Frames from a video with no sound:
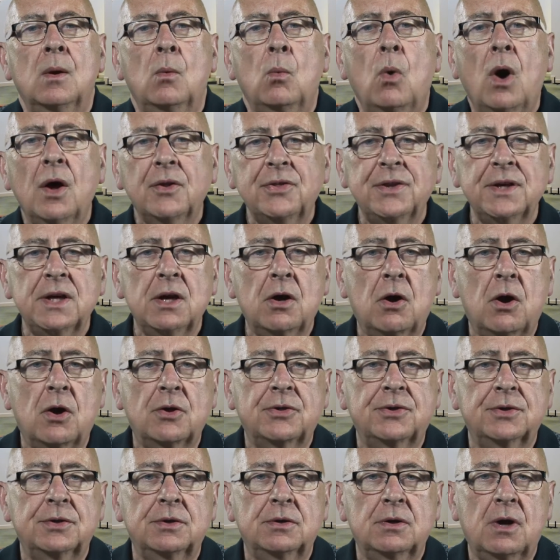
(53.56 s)
What the
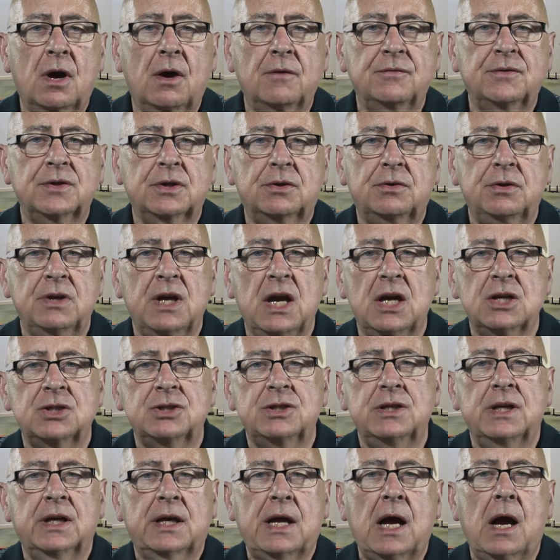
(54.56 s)
author of the
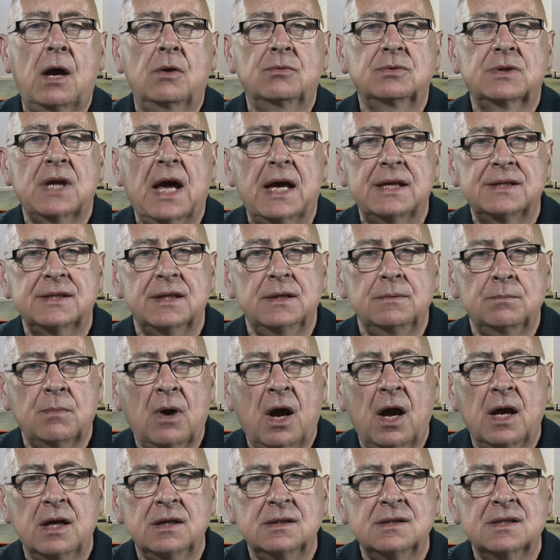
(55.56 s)
creation account has in
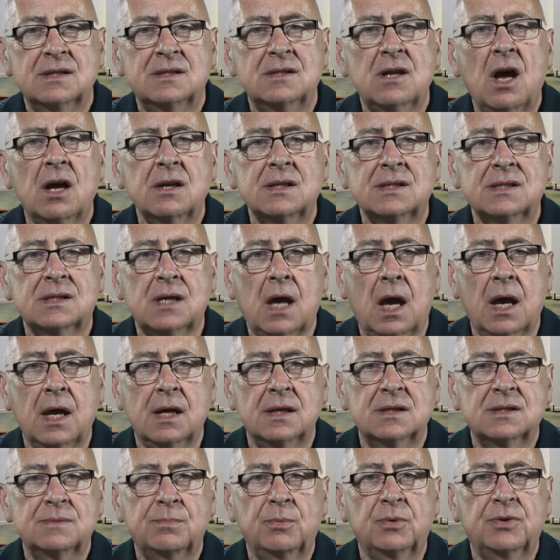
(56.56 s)
mind is not
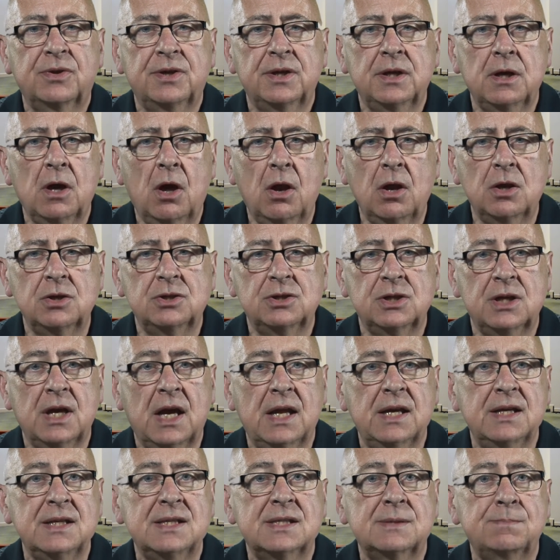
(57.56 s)
science but theology,
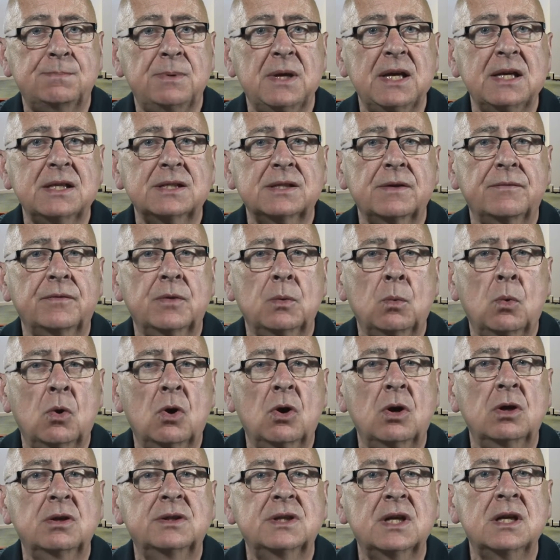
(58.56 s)
and he speaks of the
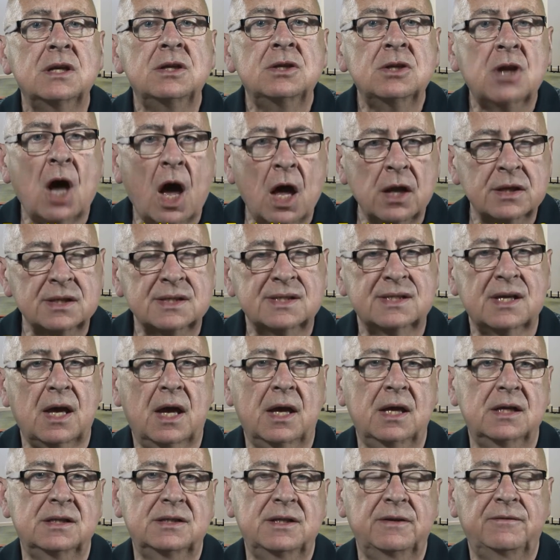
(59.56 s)
world in
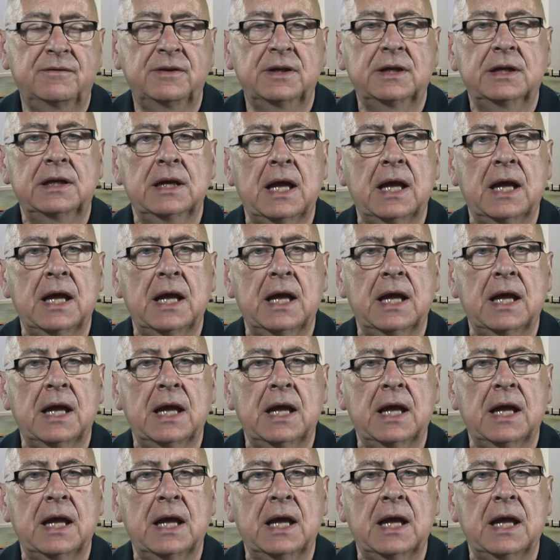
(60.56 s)
non-scientific